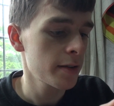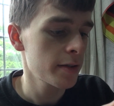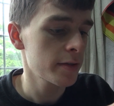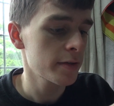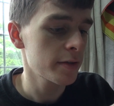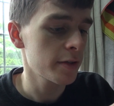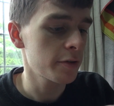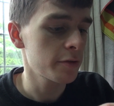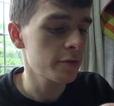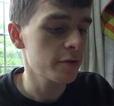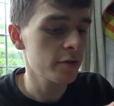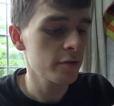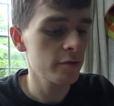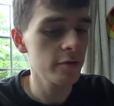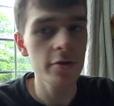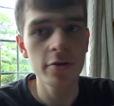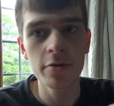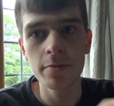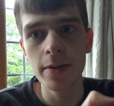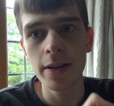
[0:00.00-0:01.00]
So
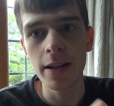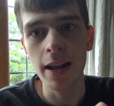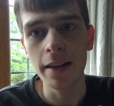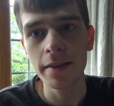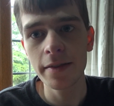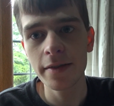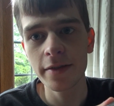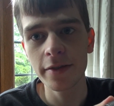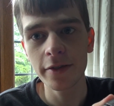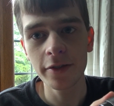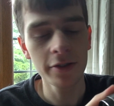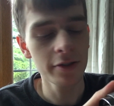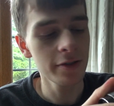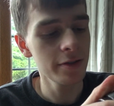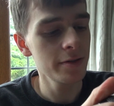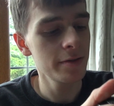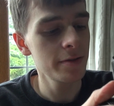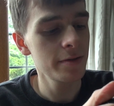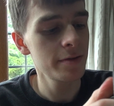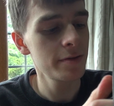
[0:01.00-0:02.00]
screw me lens on.